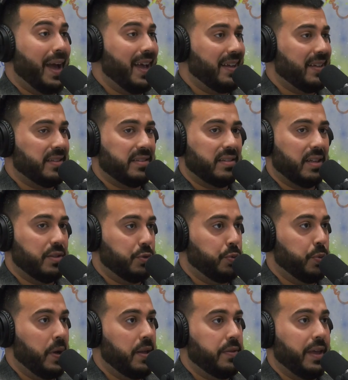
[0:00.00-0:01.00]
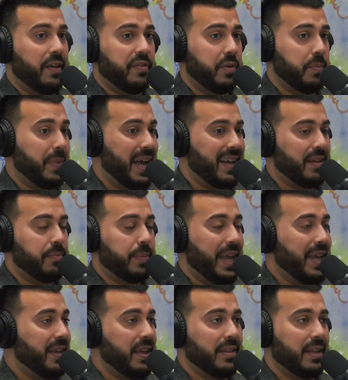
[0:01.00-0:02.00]
banks as well. They have their
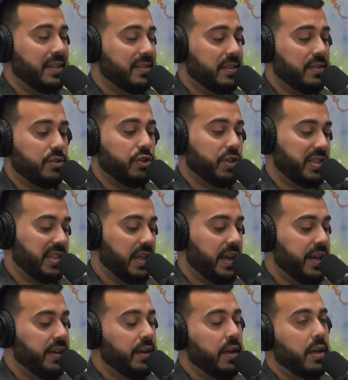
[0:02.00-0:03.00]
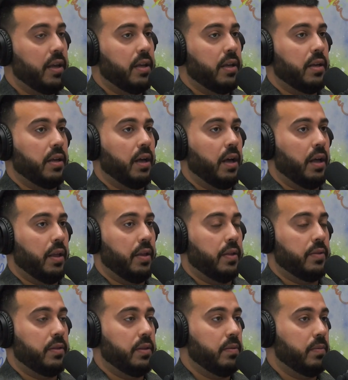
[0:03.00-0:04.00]
banking license, just like
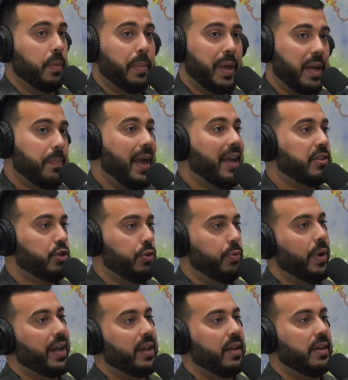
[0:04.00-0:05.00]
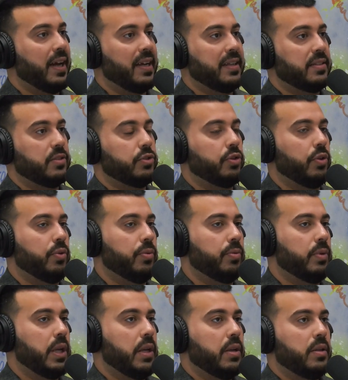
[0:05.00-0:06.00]
the big banks you recognize.
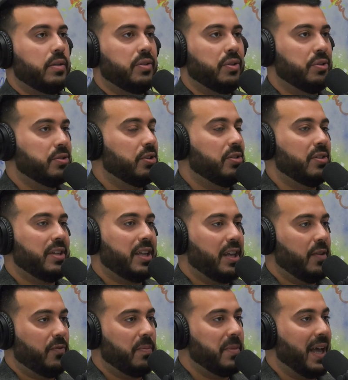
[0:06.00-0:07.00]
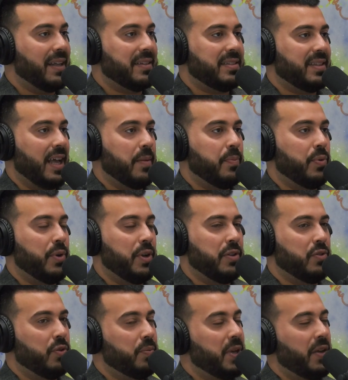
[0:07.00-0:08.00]
So don't look at it from that
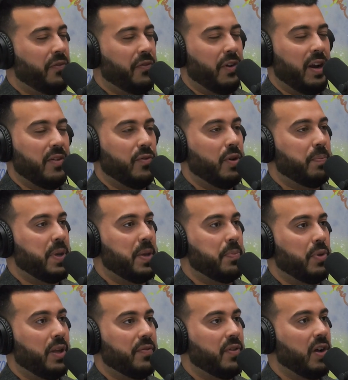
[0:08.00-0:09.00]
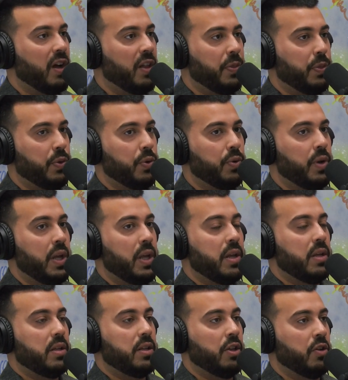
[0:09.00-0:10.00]
standpoint. Don't be afraid of what people have gone through.
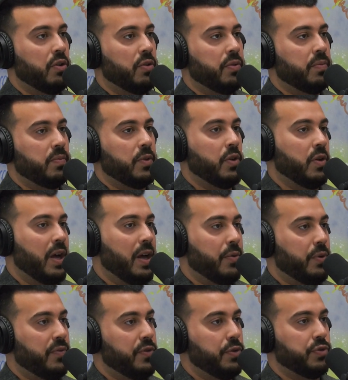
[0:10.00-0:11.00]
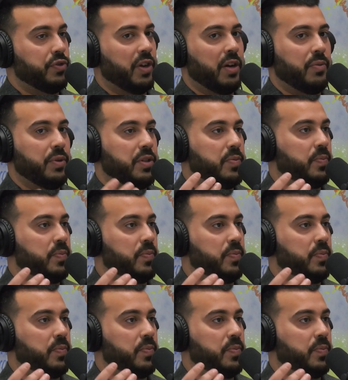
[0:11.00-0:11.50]
You know how reviews are.